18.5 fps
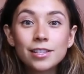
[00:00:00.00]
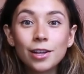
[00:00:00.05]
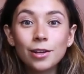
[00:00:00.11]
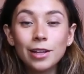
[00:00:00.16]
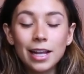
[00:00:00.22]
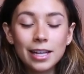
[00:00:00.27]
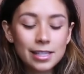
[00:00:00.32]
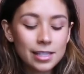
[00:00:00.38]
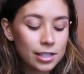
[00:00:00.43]

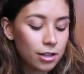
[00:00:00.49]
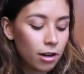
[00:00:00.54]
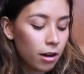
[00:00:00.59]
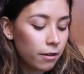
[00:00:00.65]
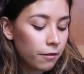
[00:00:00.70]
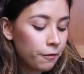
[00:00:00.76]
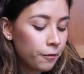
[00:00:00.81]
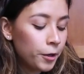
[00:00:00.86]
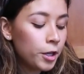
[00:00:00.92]
So let's
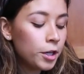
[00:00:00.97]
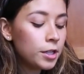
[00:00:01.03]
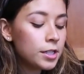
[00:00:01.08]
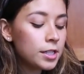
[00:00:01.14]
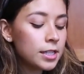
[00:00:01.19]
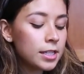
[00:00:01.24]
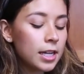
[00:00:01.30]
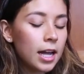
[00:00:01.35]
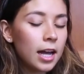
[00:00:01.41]
start.
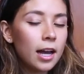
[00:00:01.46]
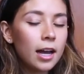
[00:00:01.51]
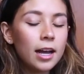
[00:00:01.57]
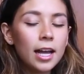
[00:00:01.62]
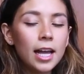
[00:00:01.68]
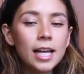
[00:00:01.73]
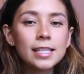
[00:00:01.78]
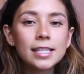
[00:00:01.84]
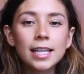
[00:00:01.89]
First
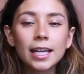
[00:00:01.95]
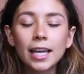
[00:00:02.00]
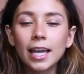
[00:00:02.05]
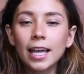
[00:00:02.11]
uh, is the